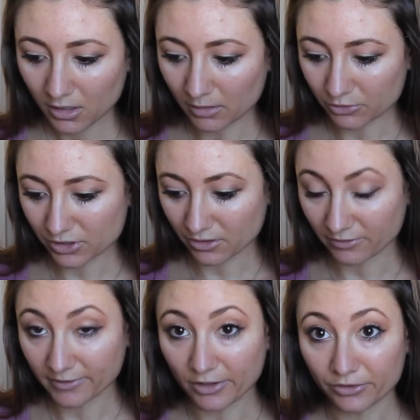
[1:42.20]
I'm just going
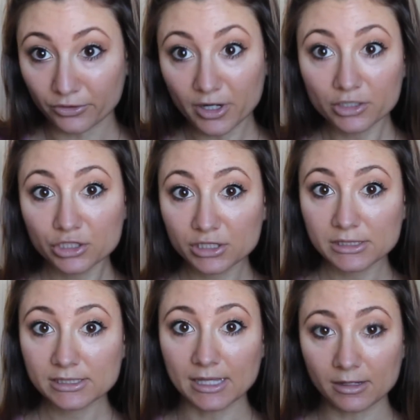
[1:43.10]
to follow the
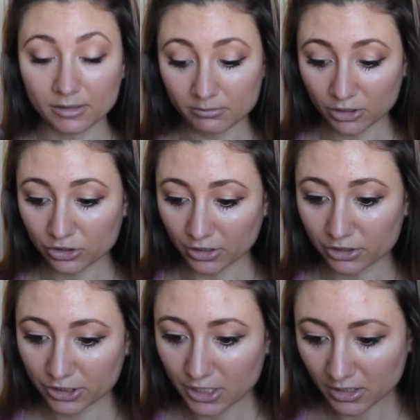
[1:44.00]
directions and make sure I
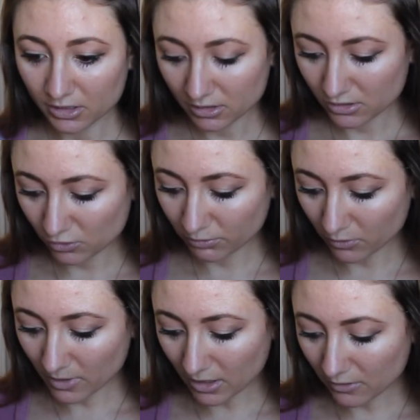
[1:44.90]
shake it
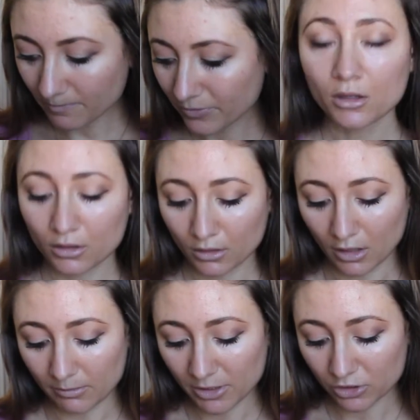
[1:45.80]
super well.
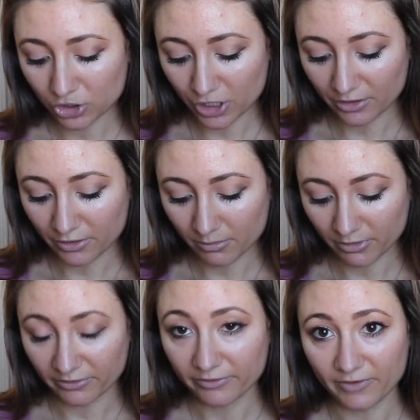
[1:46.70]
I'm in the shade
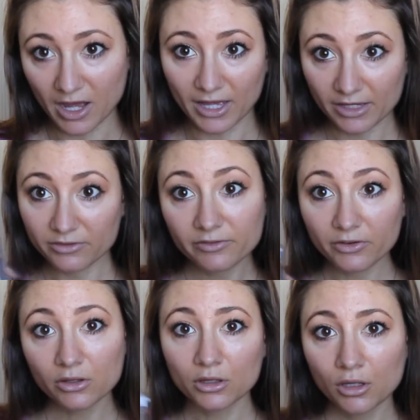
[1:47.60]
number
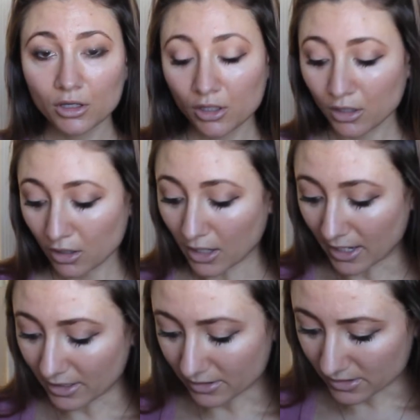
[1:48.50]
5,
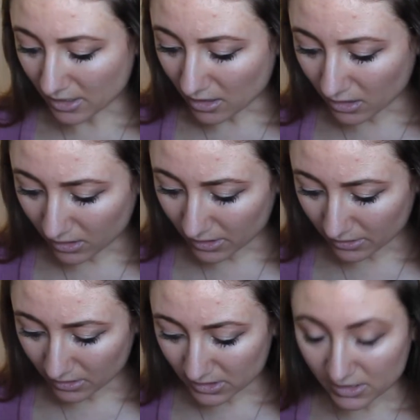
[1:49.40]
and
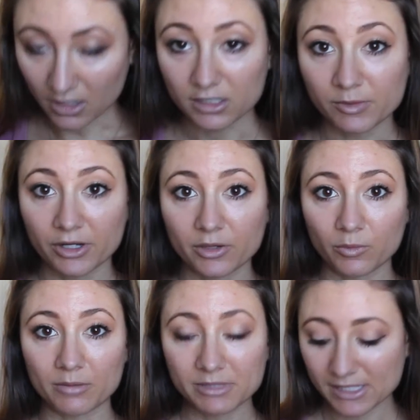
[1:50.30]
on the Detox Market
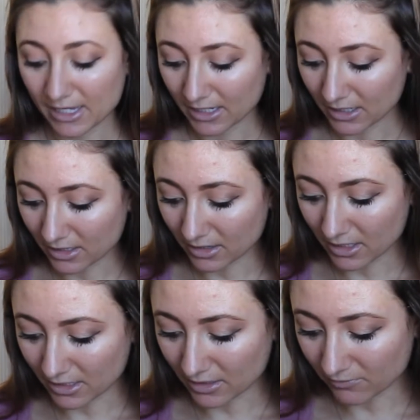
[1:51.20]
website
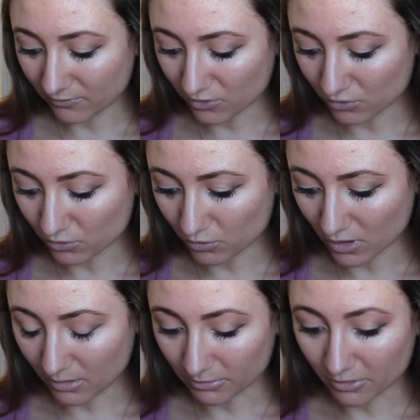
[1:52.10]
they give you
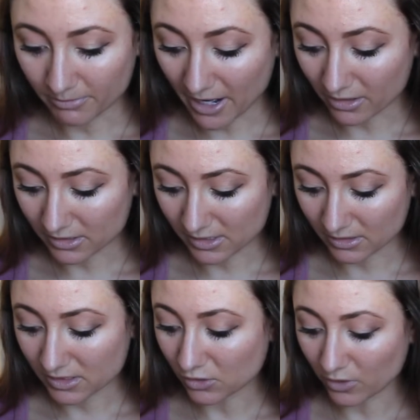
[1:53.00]

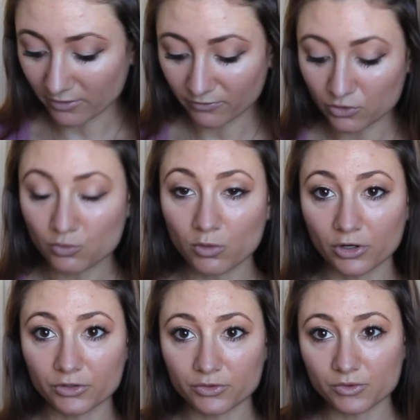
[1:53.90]
comparisons. So if you
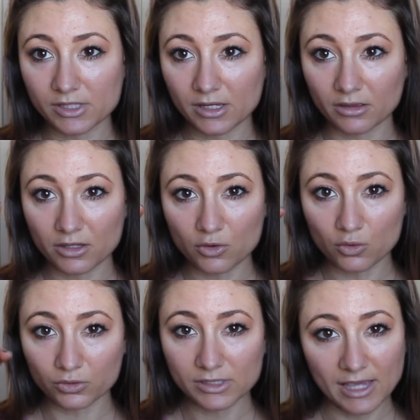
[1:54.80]
were using the
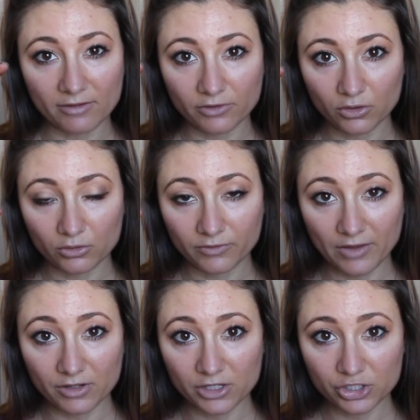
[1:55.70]
old Sappho
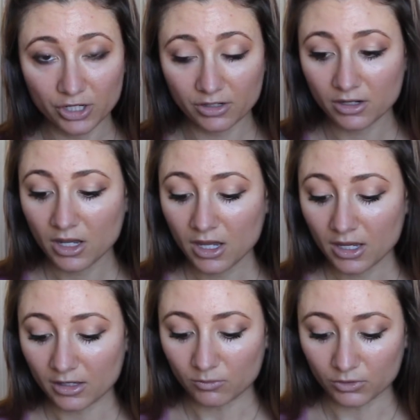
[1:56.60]
foundation,
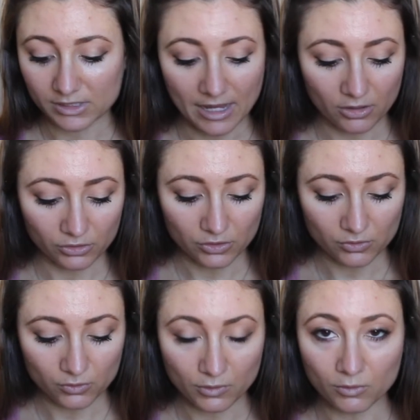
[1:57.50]
it will tell
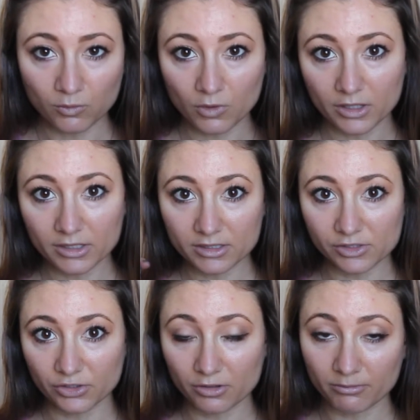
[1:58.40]
you what is
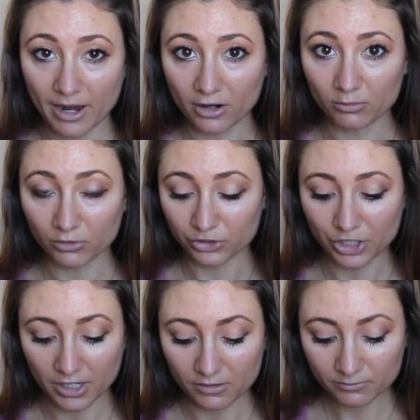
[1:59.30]
your comparable
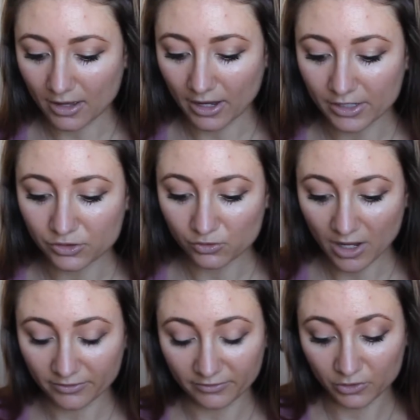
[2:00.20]
shade. I do
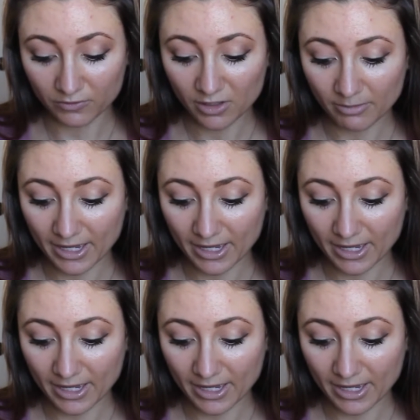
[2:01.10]
have a few of them.